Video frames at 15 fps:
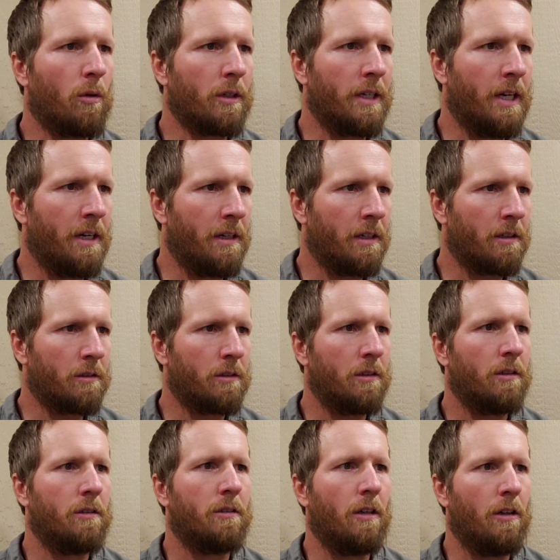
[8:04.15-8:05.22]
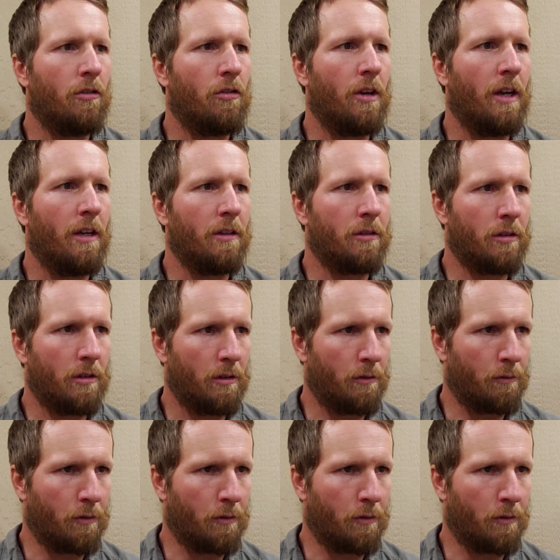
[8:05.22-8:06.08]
organics such as